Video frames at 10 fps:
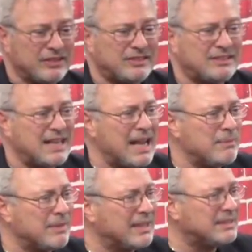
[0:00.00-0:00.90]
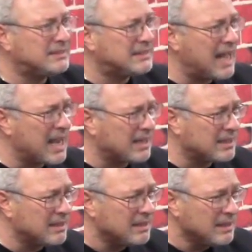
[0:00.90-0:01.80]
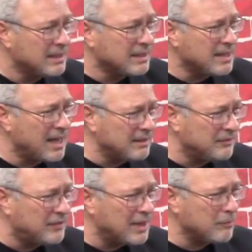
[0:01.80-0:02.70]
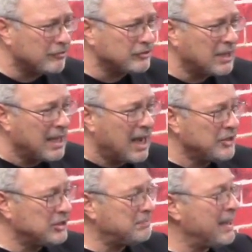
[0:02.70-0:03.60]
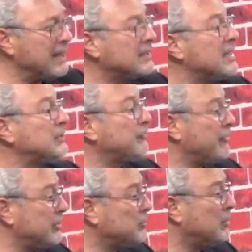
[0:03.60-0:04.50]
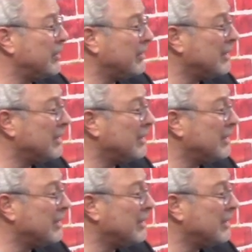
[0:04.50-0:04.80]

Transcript: same exact cotton fibers. I just paid less for this one.